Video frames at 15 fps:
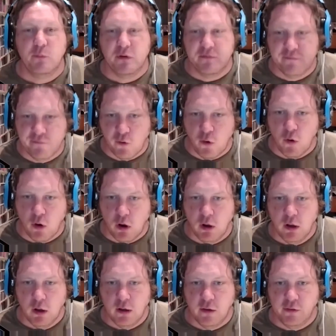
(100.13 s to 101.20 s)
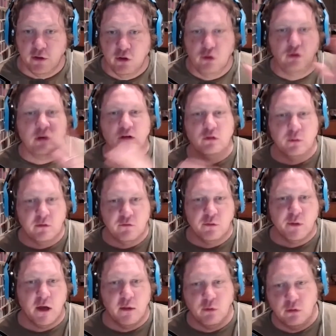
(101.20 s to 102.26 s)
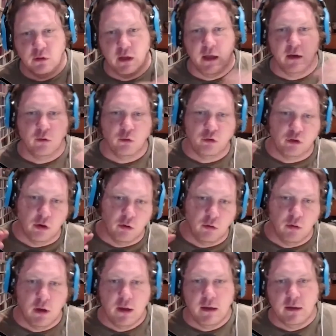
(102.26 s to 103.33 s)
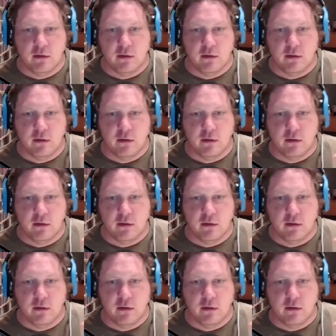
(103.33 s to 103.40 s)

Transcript: before the New Testament of the Bible, and also